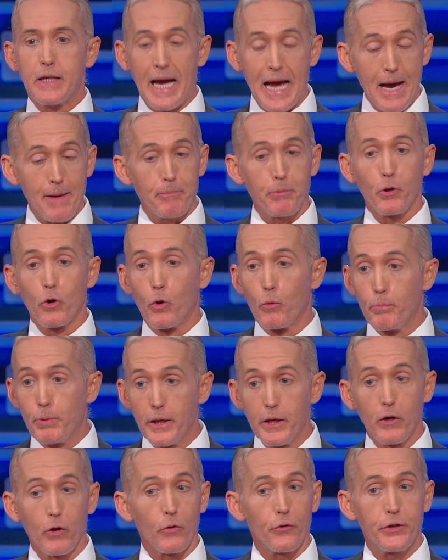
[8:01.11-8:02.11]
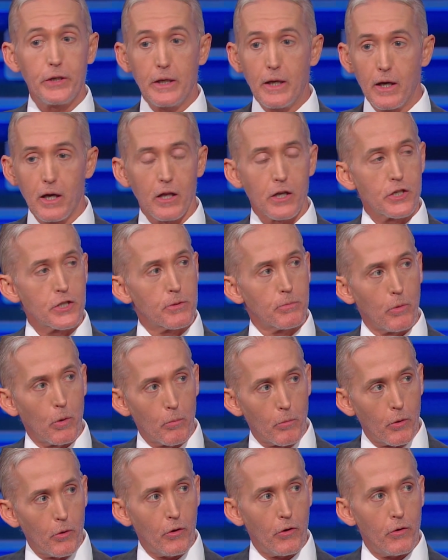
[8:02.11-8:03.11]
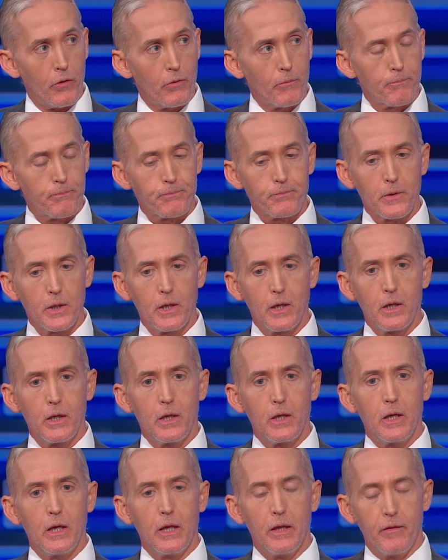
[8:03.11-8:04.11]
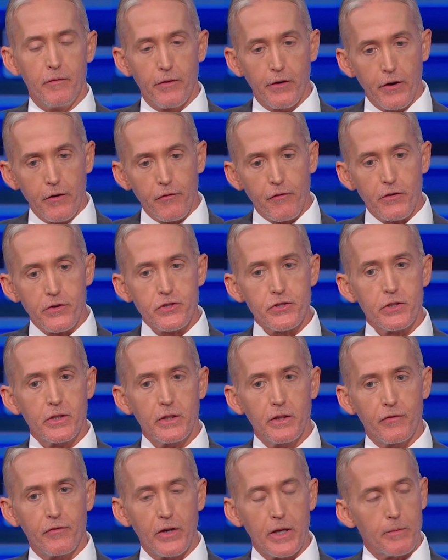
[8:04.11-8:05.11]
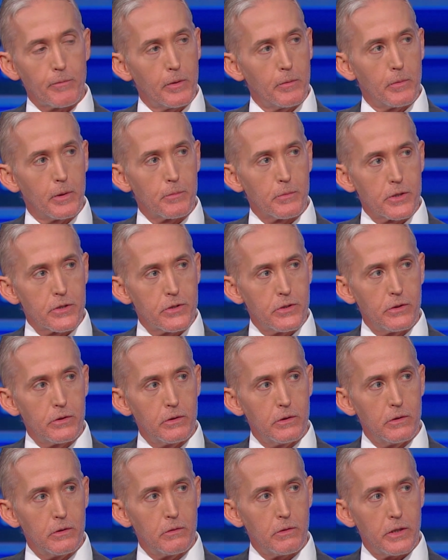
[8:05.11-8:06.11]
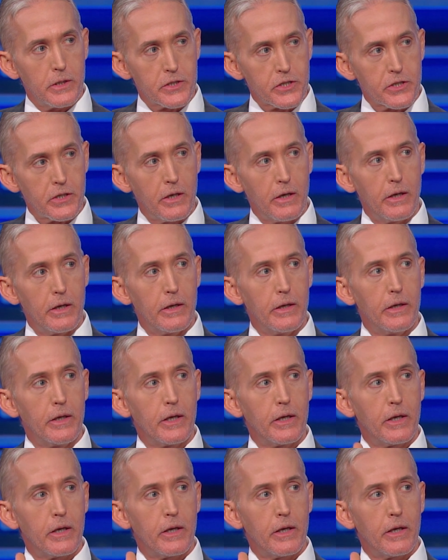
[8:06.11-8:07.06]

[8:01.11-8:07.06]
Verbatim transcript: capital penalty eligible murder. And the very first thing the family members do is say,